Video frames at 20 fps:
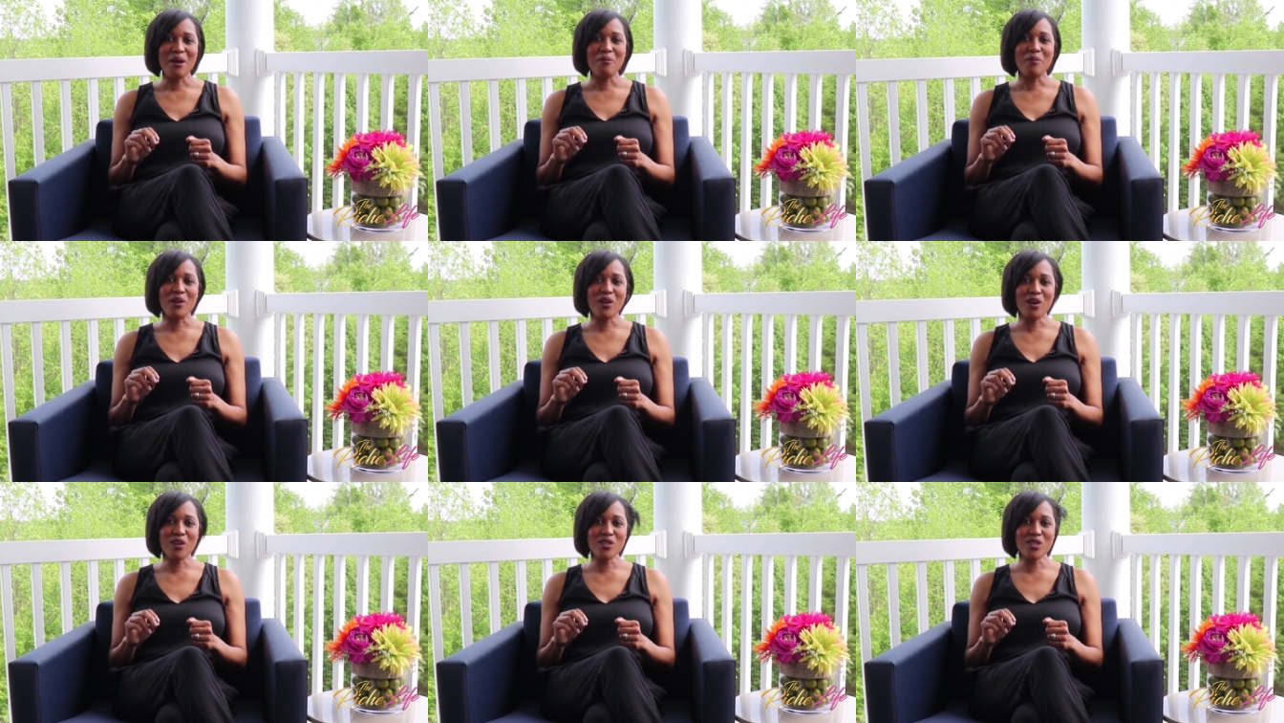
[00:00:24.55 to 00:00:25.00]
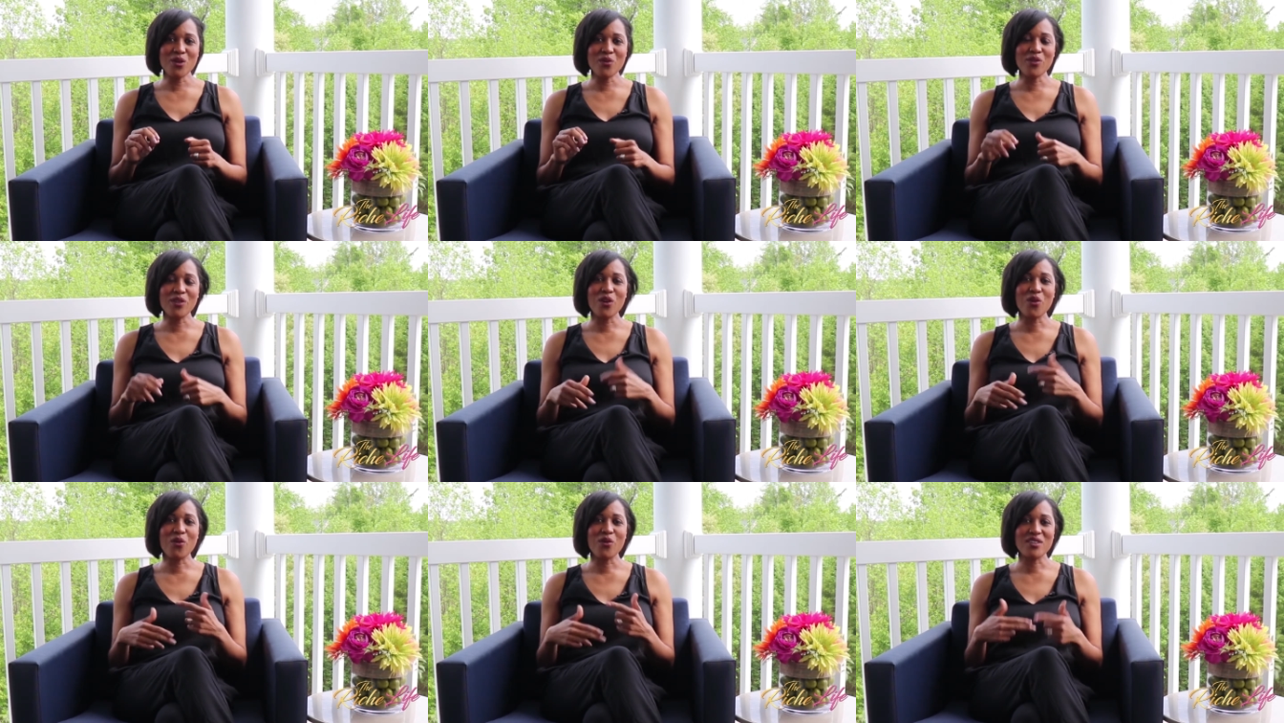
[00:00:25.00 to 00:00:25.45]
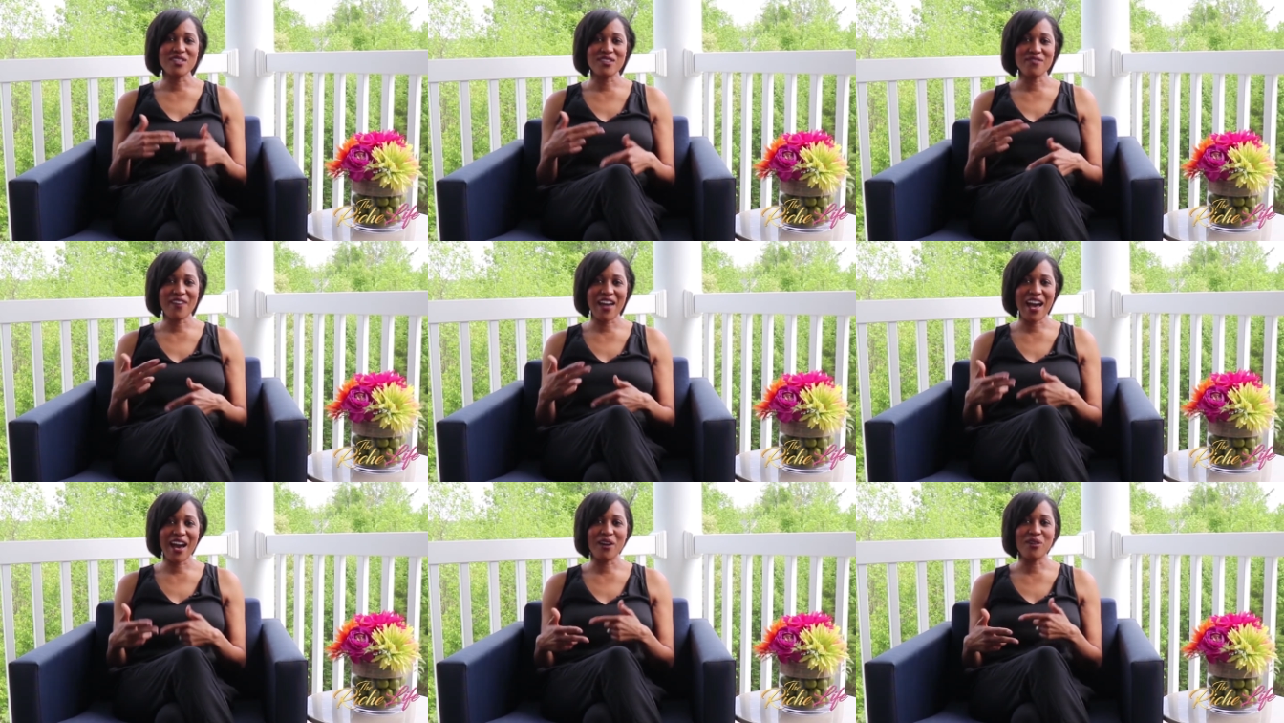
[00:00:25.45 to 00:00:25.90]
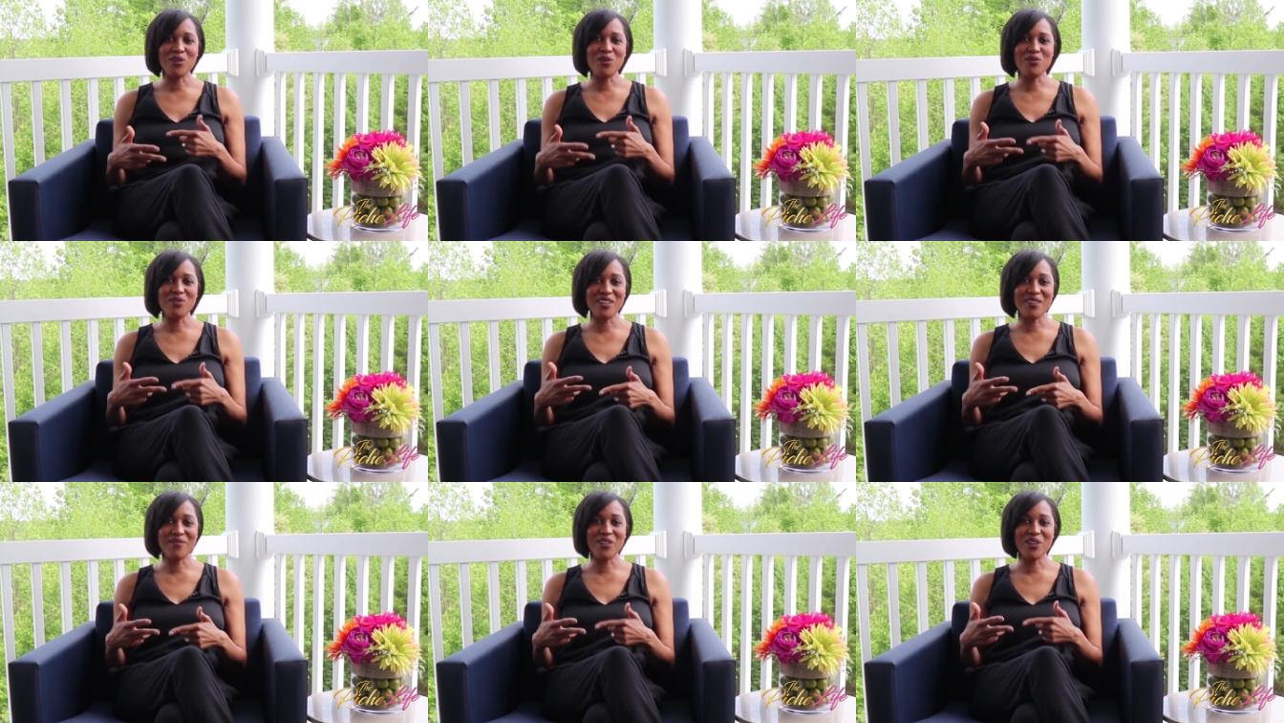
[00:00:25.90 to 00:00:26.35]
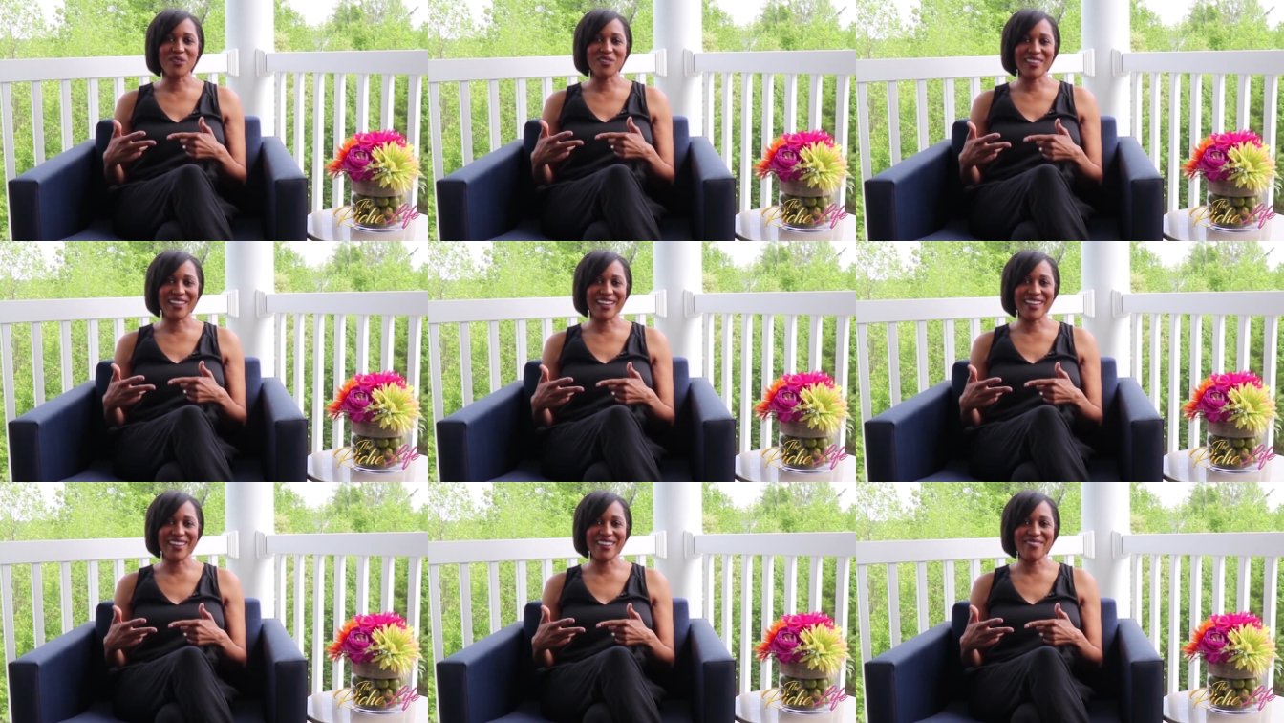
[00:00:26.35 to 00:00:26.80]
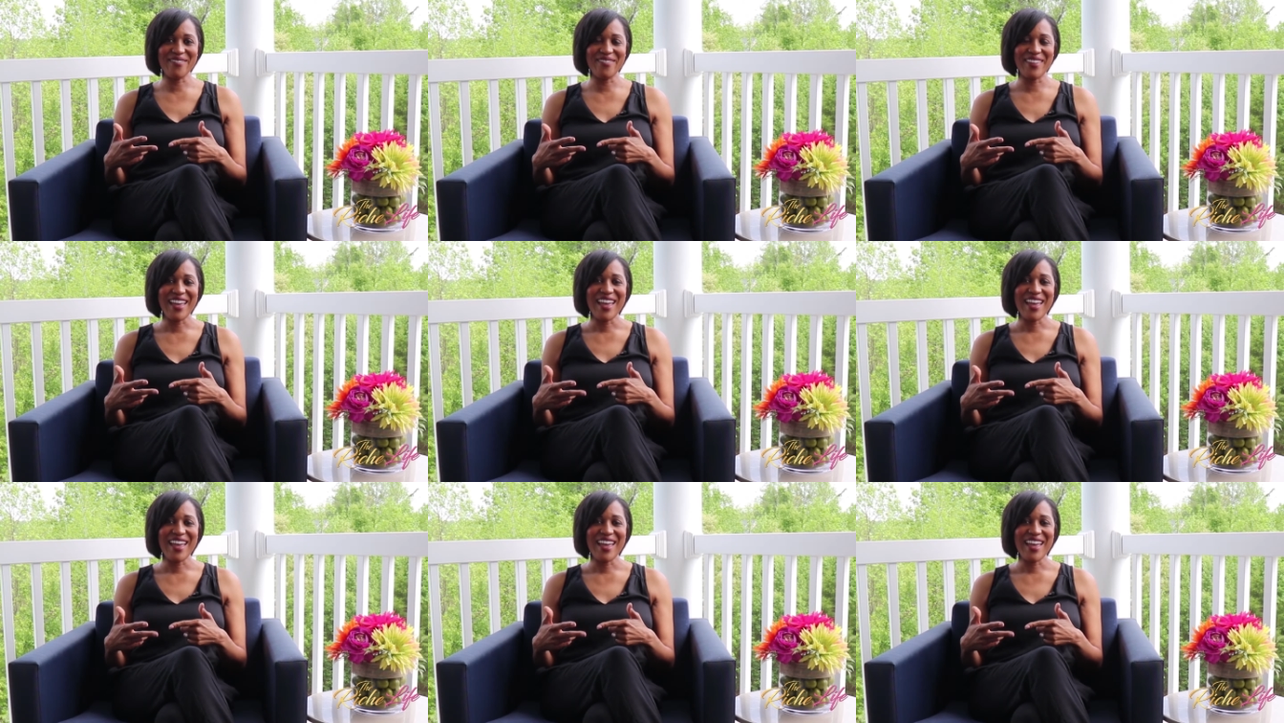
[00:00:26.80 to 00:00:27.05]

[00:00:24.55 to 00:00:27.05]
but also in the course of how you live your life.